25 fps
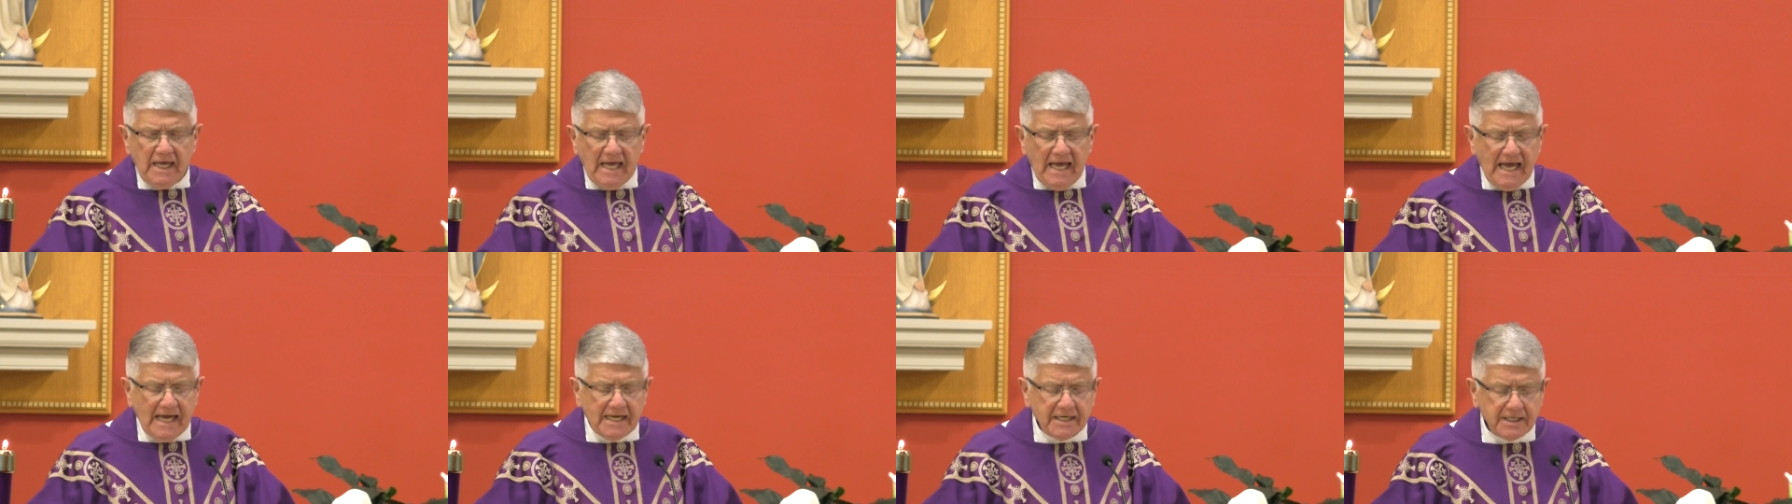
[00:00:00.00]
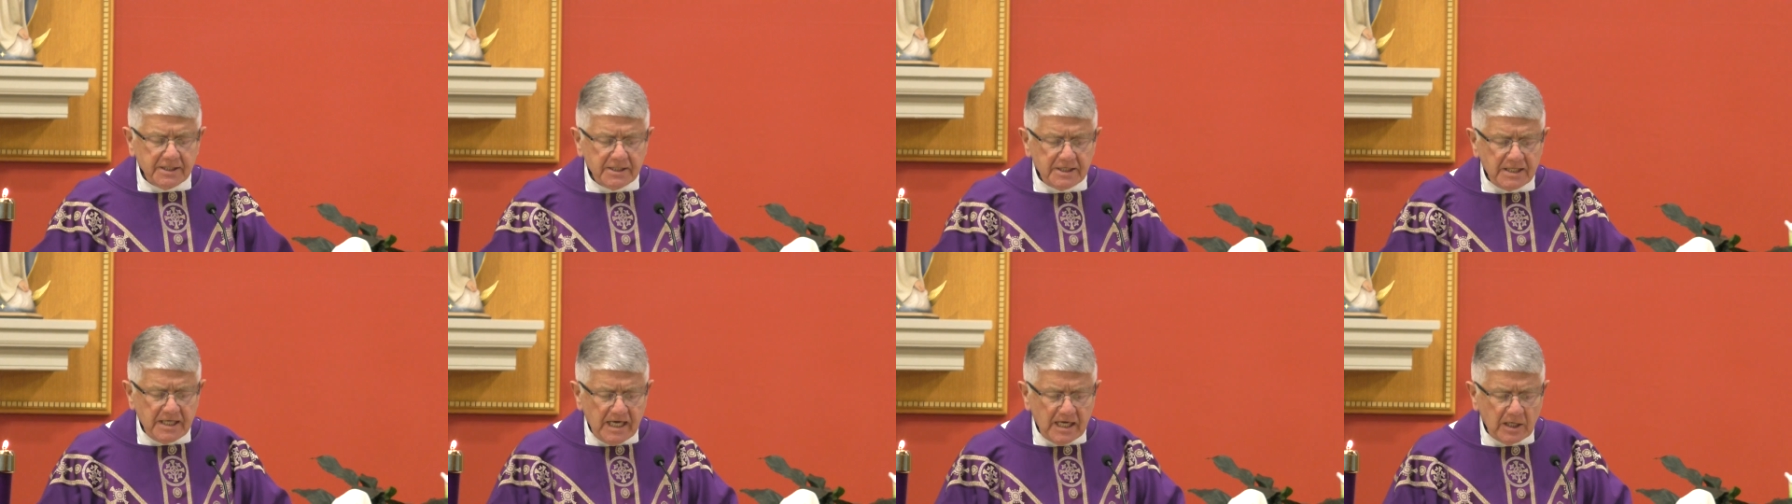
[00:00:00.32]
and
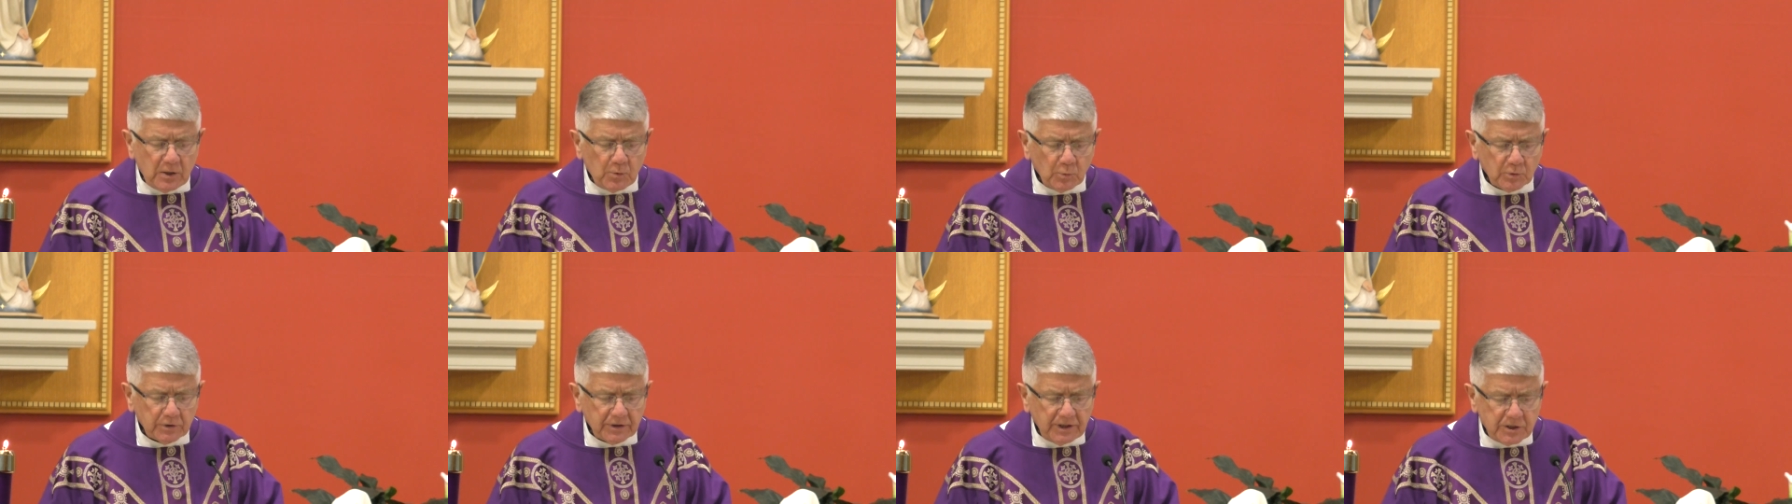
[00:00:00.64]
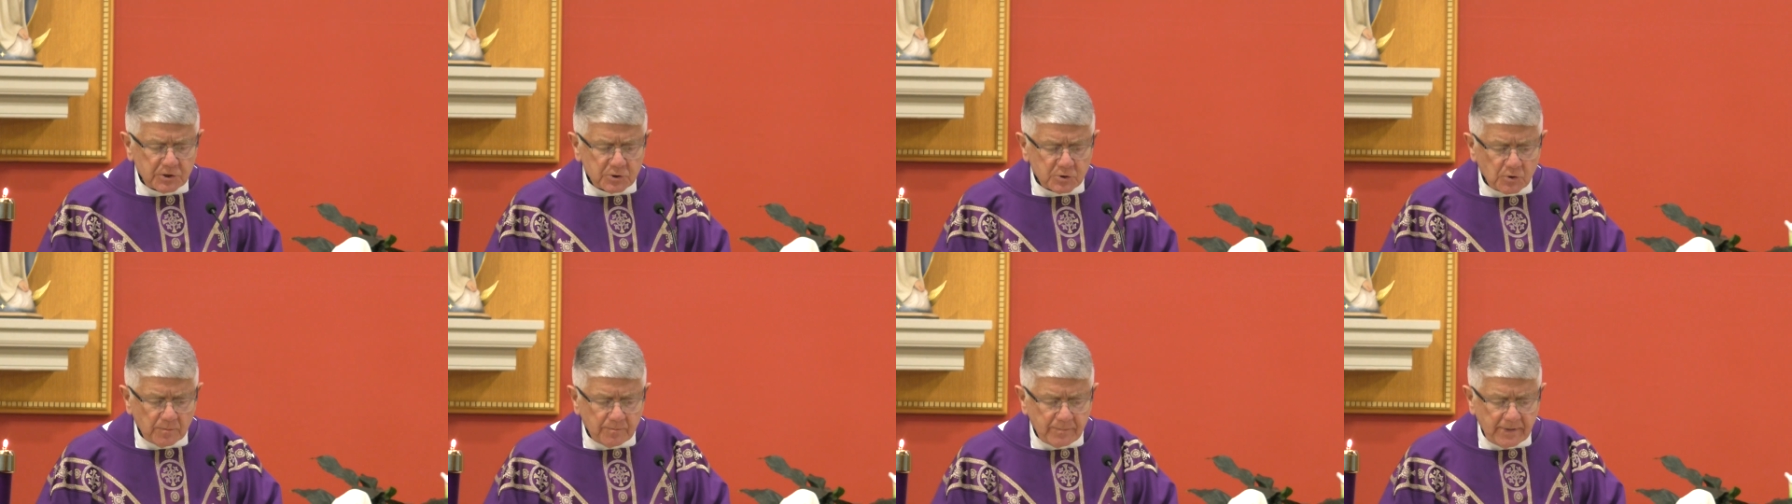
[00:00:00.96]
an equally
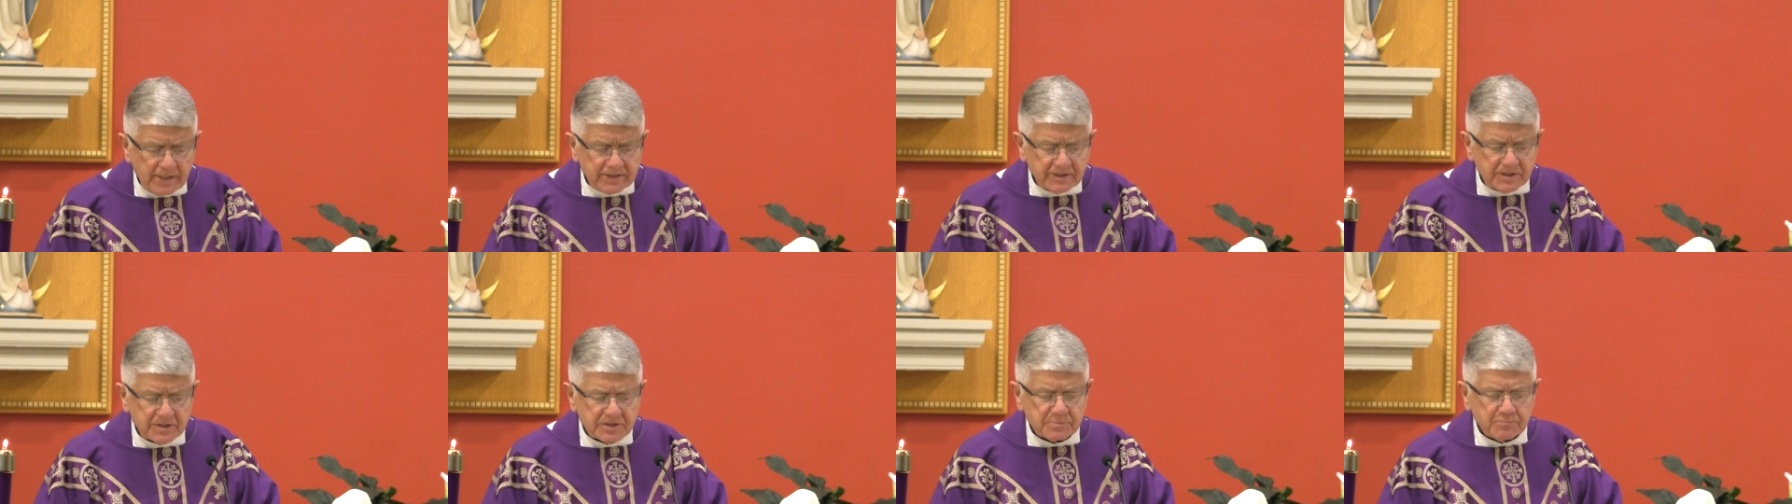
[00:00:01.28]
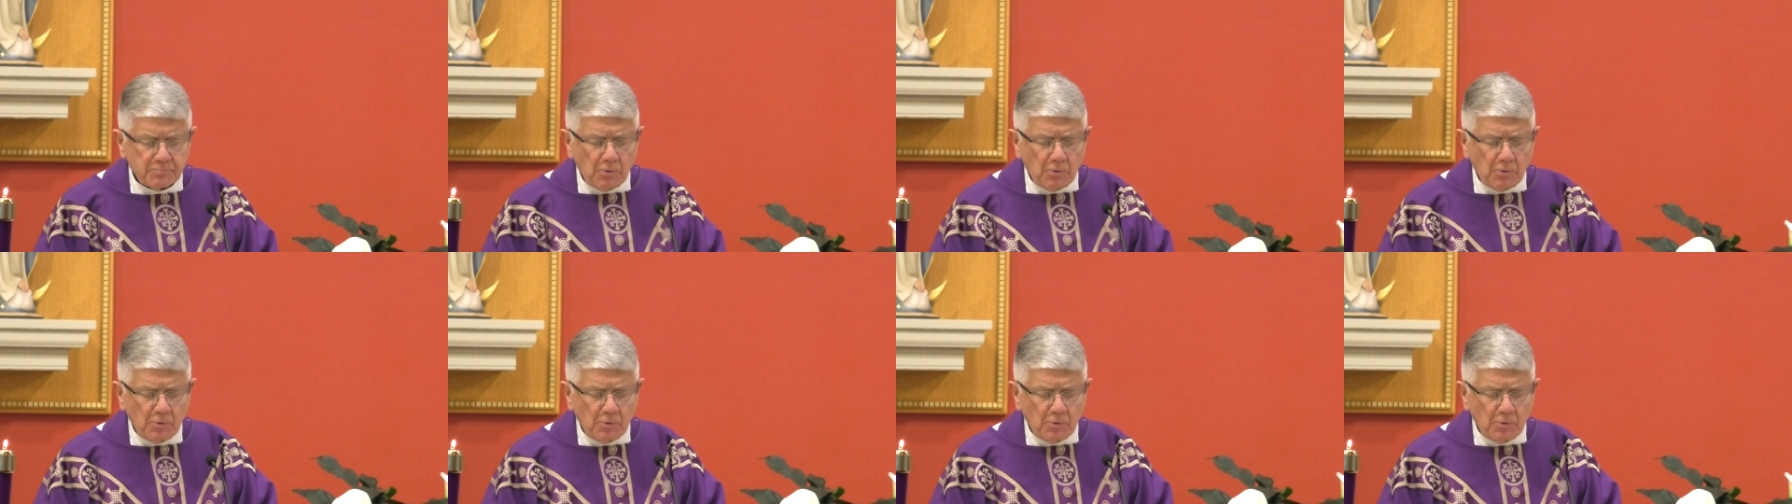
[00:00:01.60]
tremendous